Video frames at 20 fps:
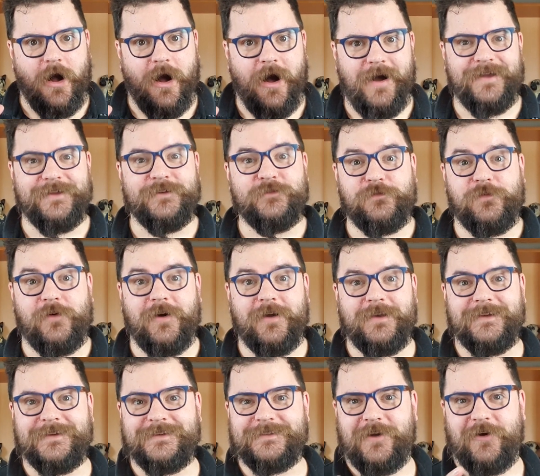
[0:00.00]
Iron
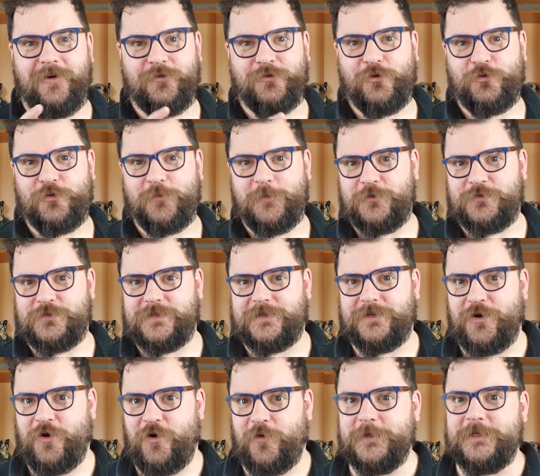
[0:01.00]
filings are not the most
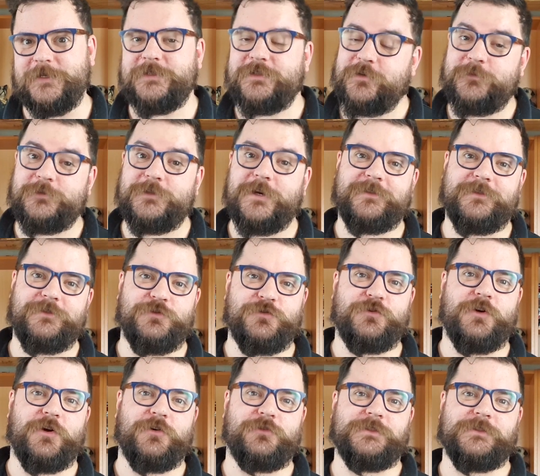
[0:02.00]
common subject that you're
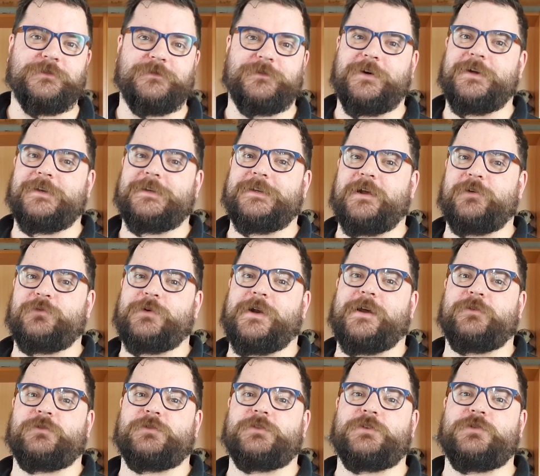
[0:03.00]
going to find
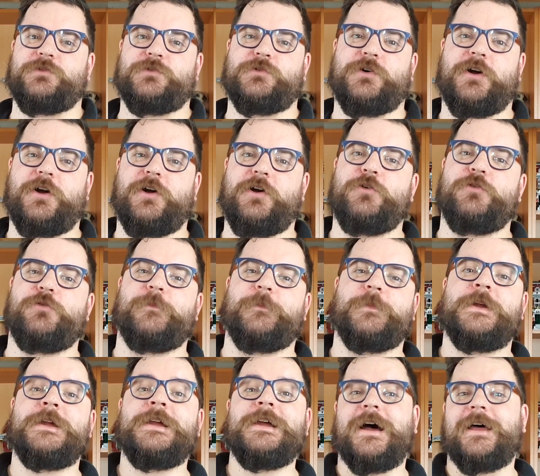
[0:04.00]
around your home,
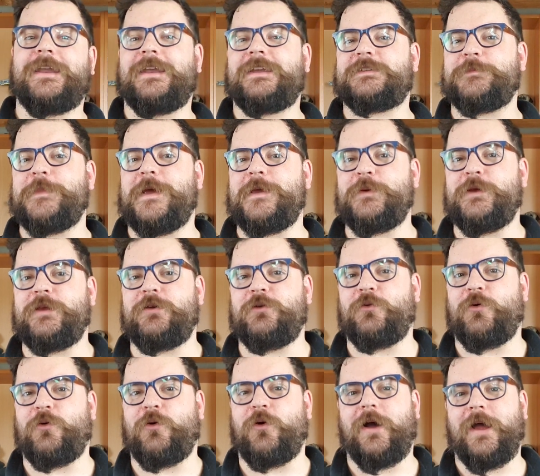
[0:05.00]
unless maybe
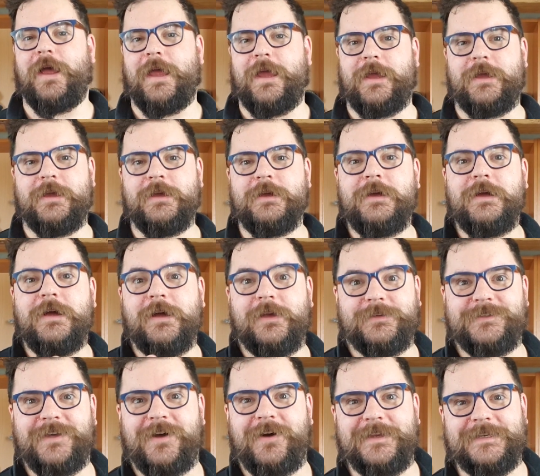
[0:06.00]
you're a, a
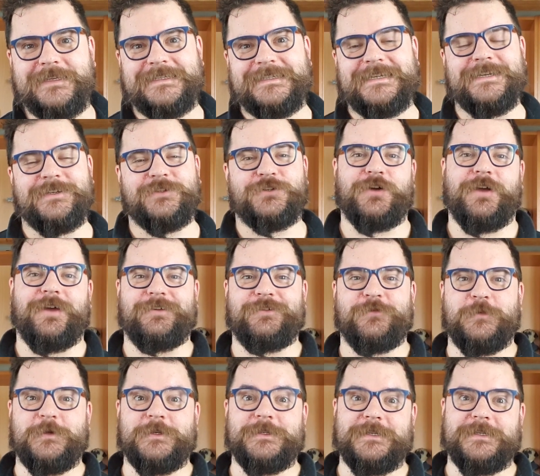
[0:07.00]
science teacher and
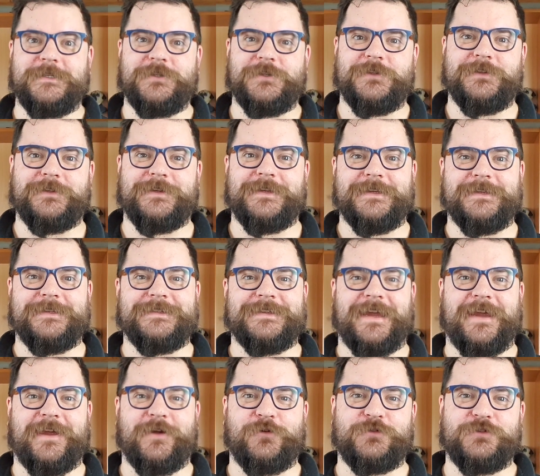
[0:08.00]
you've been teaching kids
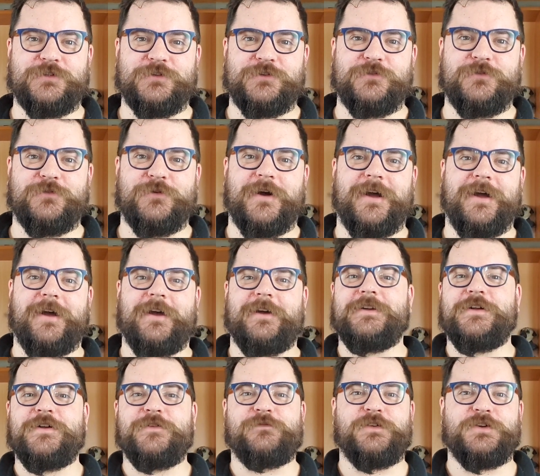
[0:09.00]
how to uh,
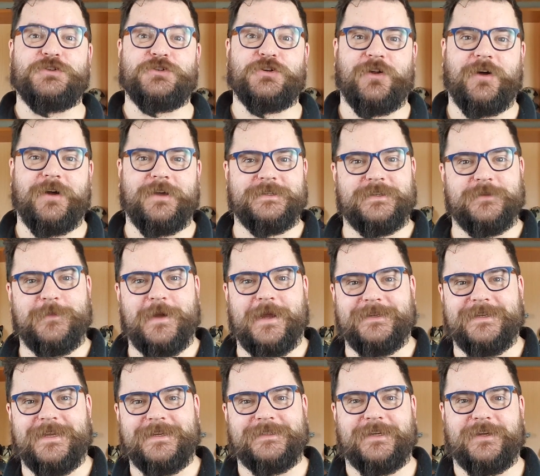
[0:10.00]
visualize the
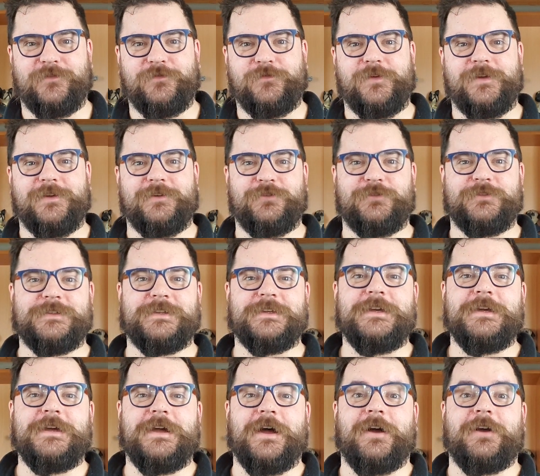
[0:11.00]
magnetic fields
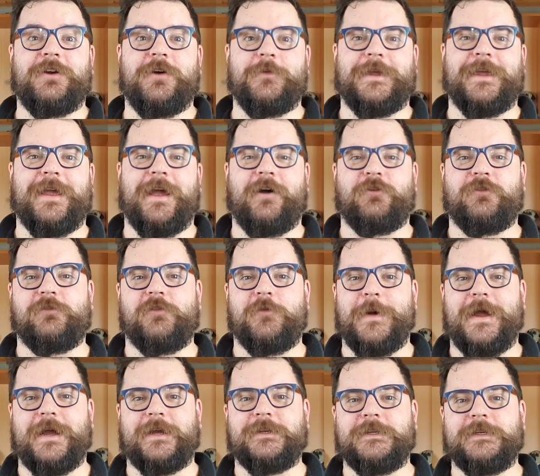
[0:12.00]
uh, coming out of a
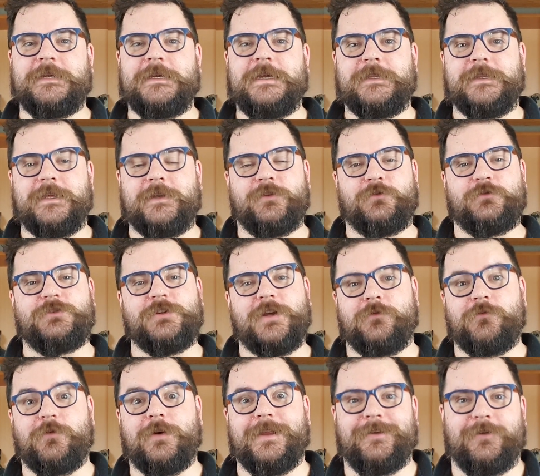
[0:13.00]
magnet, then you're
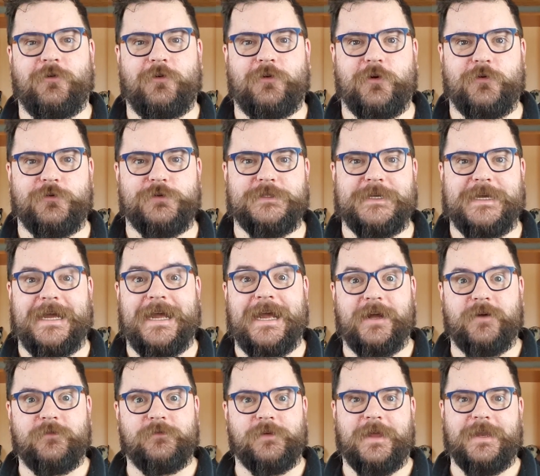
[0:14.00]
generally not going to
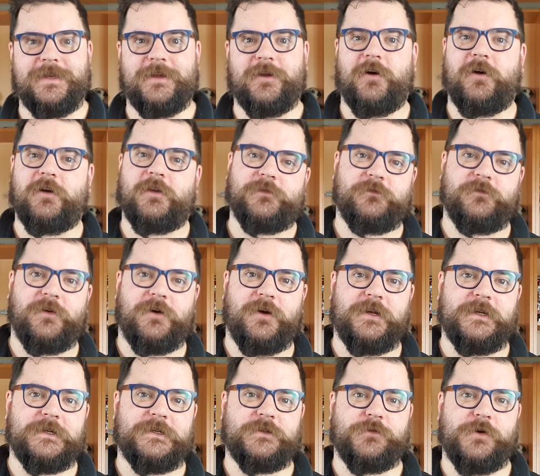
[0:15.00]
have any iron
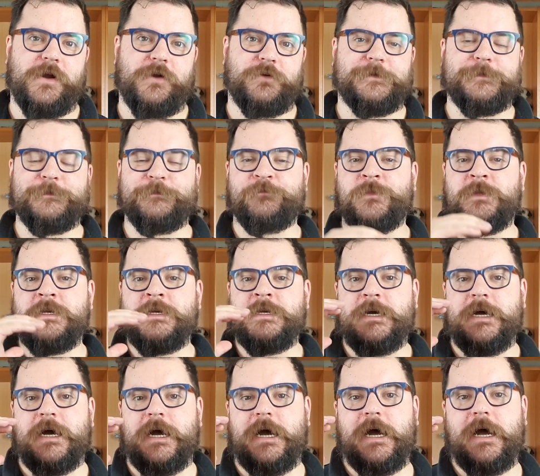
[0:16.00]
filings around.
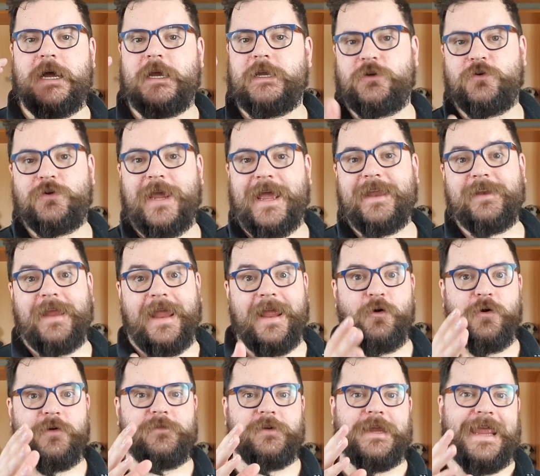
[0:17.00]
Uh, you can,
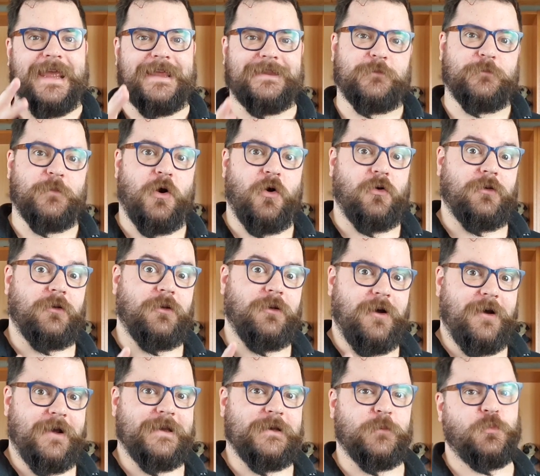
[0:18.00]
however, get them
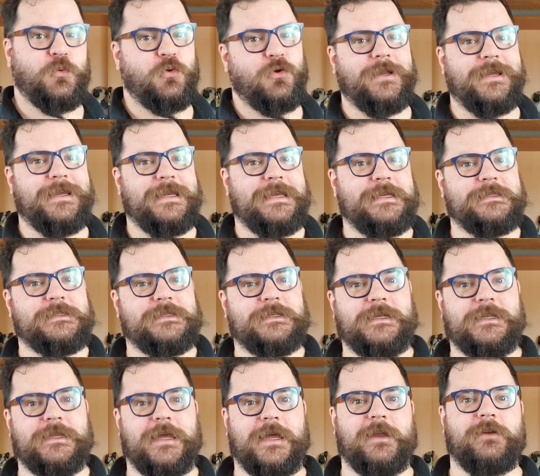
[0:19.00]
online pretty
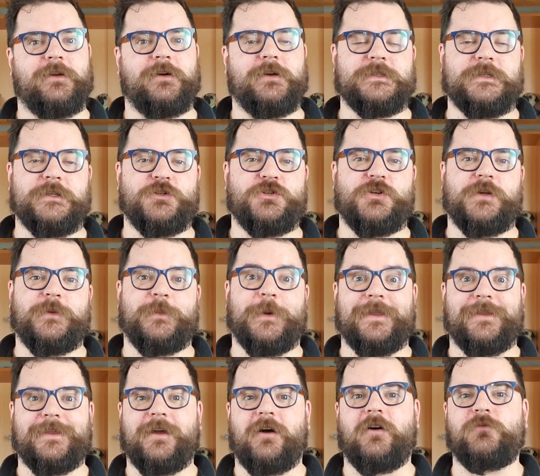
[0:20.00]
easily, they're nice and cheap,
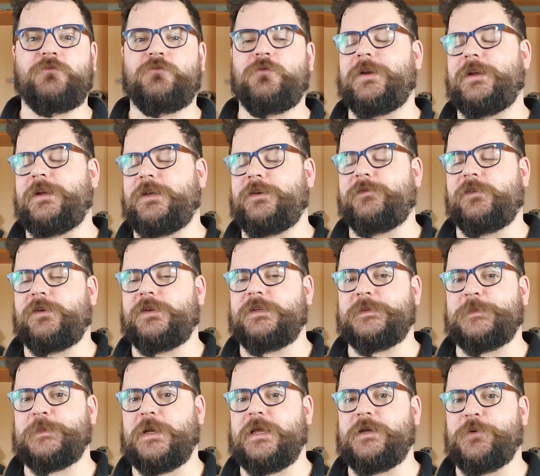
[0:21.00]
and they are really fun
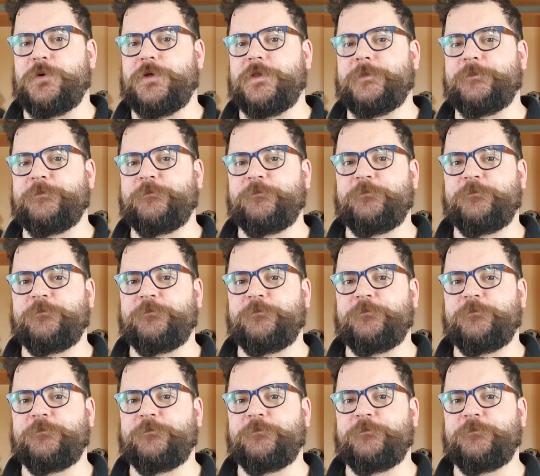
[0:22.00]
to play with.